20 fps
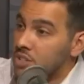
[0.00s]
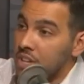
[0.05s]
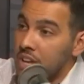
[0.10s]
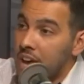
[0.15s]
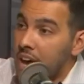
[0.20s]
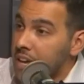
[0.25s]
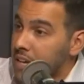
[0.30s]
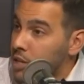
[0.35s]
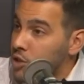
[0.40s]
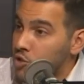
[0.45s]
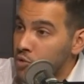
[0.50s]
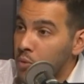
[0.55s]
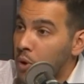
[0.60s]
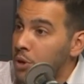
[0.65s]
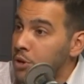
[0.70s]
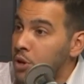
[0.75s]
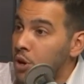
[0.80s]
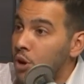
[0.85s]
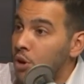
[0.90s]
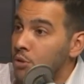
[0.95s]
as the Yankees
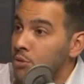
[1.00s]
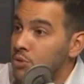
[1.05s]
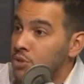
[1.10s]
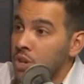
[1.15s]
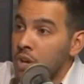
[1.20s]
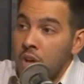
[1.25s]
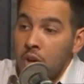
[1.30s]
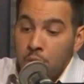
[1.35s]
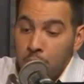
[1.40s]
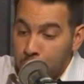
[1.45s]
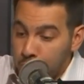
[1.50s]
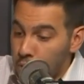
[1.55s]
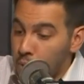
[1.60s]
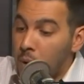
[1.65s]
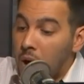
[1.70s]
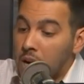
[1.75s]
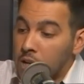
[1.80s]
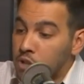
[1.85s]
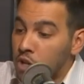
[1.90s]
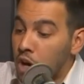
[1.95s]
run goes
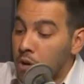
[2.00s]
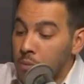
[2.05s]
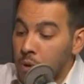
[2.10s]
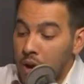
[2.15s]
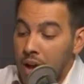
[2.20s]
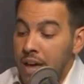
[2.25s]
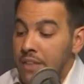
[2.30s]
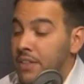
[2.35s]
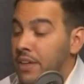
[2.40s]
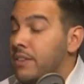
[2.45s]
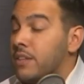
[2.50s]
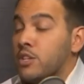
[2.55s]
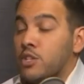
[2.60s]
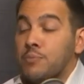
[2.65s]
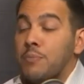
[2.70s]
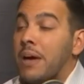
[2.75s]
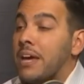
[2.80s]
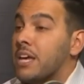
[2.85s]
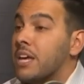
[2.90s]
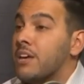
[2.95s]
through October. And then
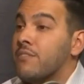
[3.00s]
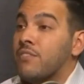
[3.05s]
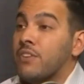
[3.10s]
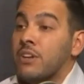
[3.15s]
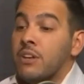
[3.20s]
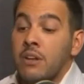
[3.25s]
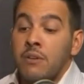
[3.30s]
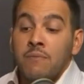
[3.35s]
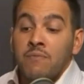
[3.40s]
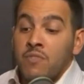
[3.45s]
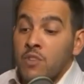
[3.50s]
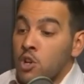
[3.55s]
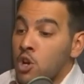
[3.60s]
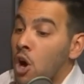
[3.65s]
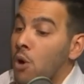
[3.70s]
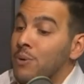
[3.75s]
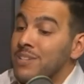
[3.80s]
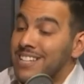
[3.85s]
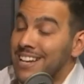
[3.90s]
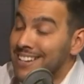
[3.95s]
this may even
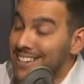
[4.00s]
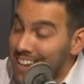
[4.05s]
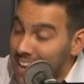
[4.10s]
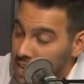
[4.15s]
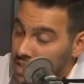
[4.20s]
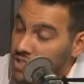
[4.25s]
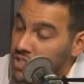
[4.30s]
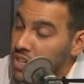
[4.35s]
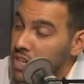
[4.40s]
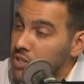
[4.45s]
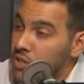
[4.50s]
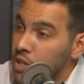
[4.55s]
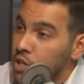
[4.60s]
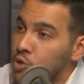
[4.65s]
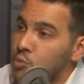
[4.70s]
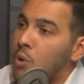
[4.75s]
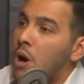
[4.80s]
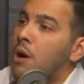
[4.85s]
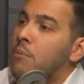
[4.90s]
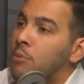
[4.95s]
go into next season
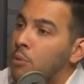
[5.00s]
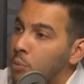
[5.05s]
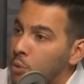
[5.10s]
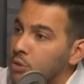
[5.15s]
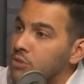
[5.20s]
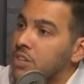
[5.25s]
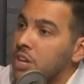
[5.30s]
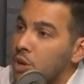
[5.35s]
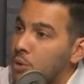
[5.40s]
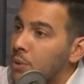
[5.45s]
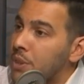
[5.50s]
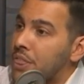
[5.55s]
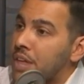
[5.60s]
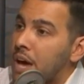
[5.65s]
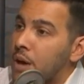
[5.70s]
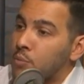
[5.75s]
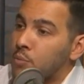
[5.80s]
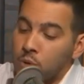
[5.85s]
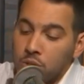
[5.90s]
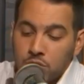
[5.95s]
as well, but we'll deal with
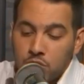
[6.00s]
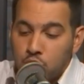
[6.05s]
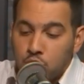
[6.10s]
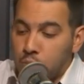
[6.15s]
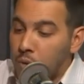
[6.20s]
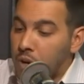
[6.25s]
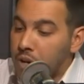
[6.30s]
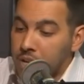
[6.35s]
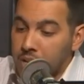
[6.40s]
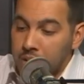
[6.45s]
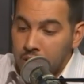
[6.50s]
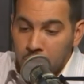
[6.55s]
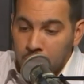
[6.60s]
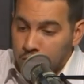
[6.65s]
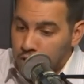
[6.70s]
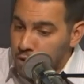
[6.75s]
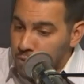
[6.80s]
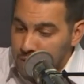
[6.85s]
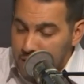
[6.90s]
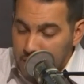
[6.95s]
that once
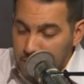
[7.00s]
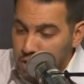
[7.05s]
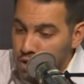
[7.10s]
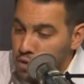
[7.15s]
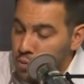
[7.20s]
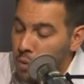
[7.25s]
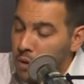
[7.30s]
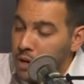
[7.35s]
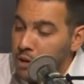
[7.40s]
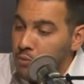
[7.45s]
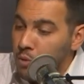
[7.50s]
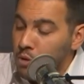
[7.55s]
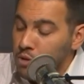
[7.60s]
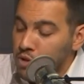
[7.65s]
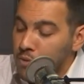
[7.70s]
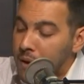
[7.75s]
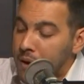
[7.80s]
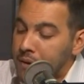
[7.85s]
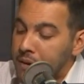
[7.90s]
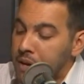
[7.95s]
2020
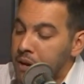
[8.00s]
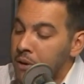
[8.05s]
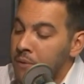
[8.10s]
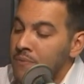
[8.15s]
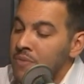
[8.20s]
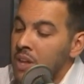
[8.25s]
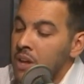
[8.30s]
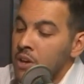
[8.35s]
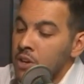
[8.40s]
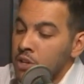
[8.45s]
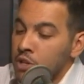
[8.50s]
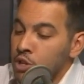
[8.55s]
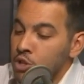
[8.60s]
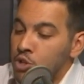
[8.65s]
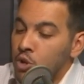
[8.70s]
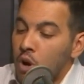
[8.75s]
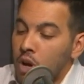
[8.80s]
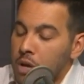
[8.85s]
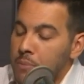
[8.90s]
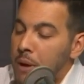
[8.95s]
rolls around here. You
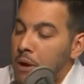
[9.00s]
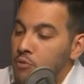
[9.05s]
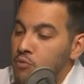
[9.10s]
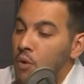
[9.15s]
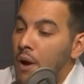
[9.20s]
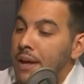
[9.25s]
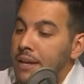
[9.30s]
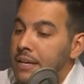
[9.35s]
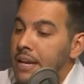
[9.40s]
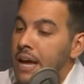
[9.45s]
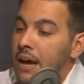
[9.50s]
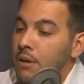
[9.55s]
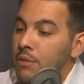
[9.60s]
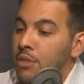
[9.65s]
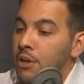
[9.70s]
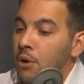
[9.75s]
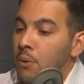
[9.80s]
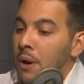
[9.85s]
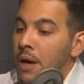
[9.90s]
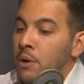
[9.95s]
talk about right now,
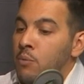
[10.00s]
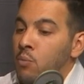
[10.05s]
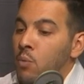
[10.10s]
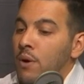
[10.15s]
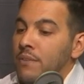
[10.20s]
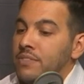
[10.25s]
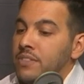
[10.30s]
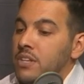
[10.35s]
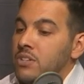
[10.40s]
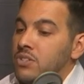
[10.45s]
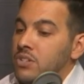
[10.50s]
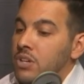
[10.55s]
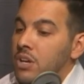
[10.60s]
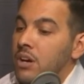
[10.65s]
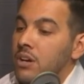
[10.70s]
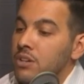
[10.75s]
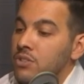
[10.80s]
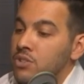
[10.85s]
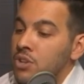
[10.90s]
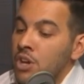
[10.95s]
though, and what this
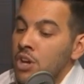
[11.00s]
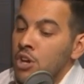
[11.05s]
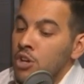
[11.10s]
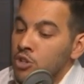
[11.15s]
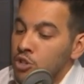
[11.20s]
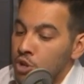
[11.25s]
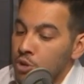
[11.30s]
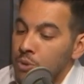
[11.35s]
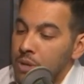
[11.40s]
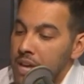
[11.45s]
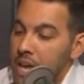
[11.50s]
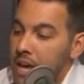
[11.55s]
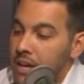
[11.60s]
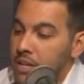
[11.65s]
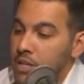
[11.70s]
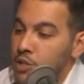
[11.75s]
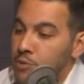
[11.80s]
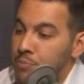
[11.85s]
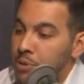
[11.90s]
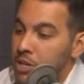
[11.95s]
does to the
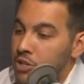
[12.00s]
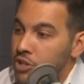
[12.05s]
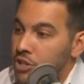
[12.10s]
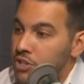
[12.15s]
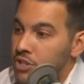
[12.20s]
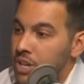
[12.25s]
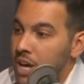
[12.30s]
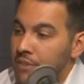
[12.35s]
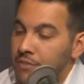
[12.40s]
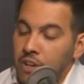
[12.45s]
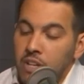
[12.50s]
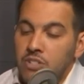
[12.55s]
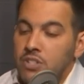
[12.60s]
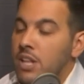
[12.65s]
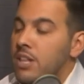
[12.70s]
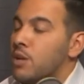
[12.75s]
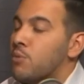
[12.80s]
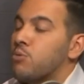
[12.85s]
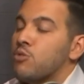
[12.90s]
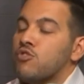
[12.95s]
Yankees pitching staff. And it's
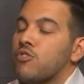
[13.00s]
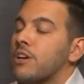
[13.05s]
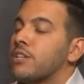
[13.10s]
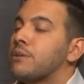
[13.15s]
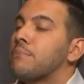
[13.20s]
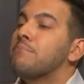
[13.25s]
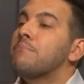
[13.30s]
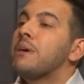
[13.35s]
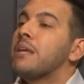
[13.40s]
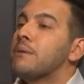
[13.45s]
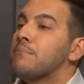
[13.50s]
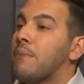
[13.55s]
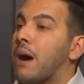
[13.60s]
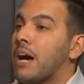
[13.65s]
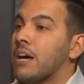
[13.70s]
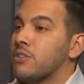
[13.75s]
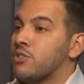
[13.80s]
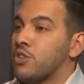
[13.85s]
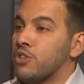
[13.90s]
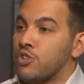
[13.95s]
not like we're trying to
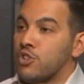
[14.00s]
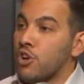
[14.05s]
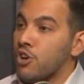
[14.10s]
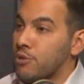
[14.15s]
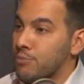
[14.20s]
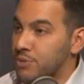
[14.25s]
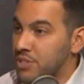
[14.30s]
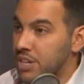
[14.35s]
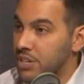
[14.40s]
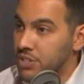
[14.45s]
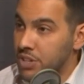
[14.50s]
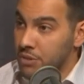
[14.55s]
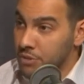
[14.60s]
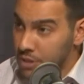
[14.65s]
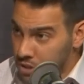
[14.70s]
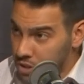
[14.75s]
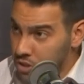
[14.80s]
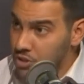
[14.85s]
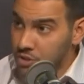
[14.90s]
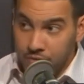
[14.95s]
minimize the circumstance here.
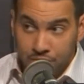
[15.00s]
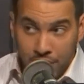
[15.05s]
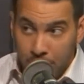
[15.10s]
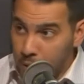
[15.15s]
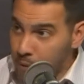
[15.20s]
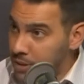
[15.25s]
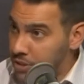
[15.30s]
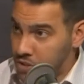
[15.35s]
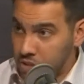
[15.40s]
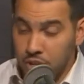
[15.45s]
This is very